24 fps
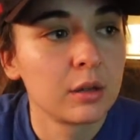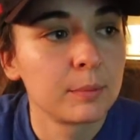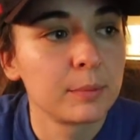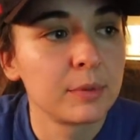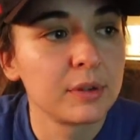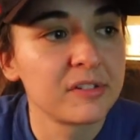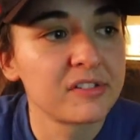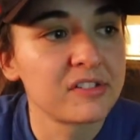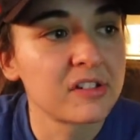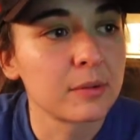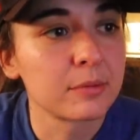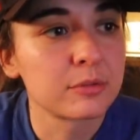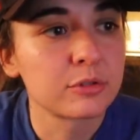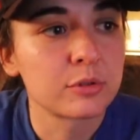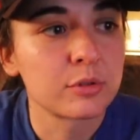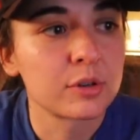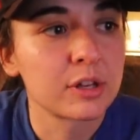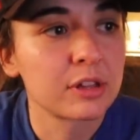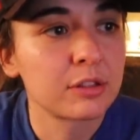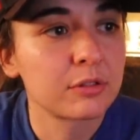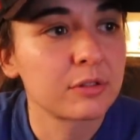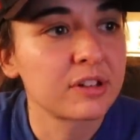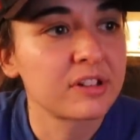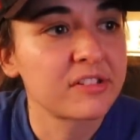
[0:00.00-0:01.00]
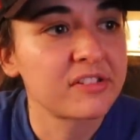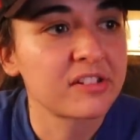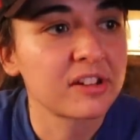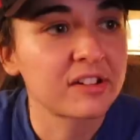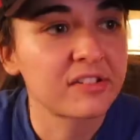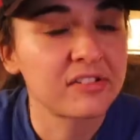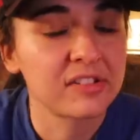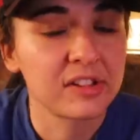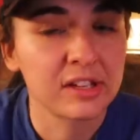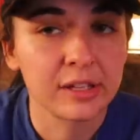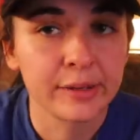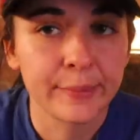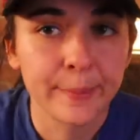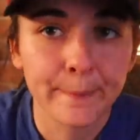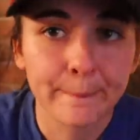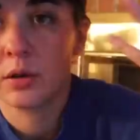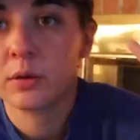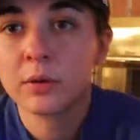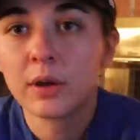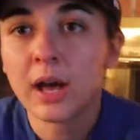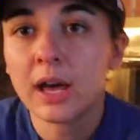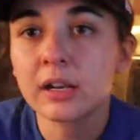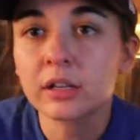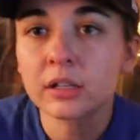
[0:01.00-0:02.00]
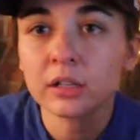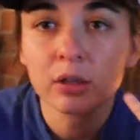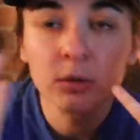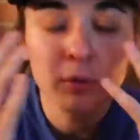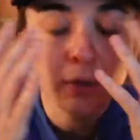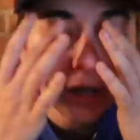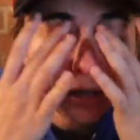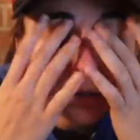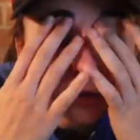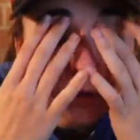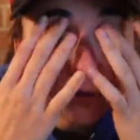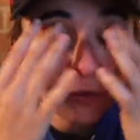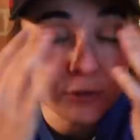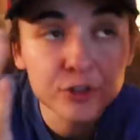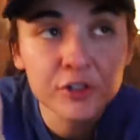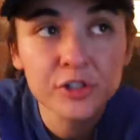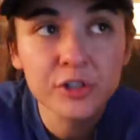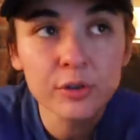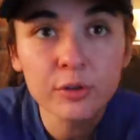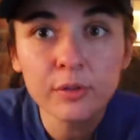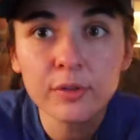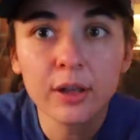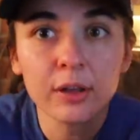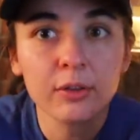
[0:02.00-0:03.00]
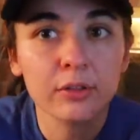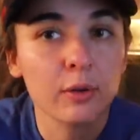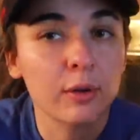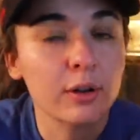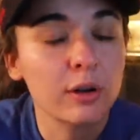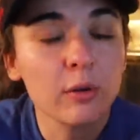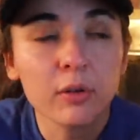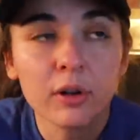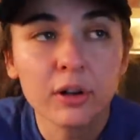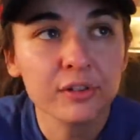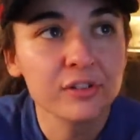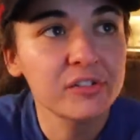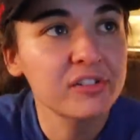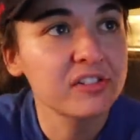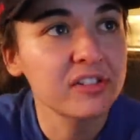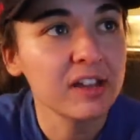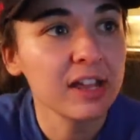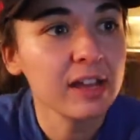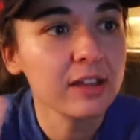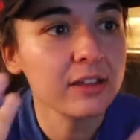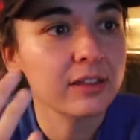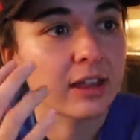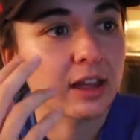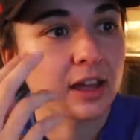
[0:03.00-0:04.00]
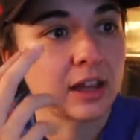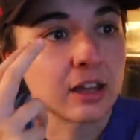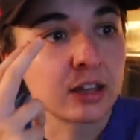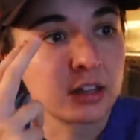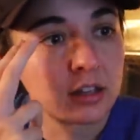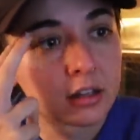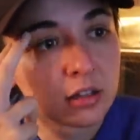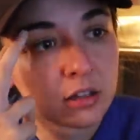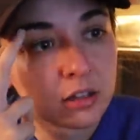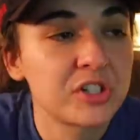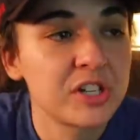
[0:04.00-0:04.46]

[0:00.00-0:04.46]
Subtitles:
Bills up 23-16. You gotta go for two there though. I don't understand that.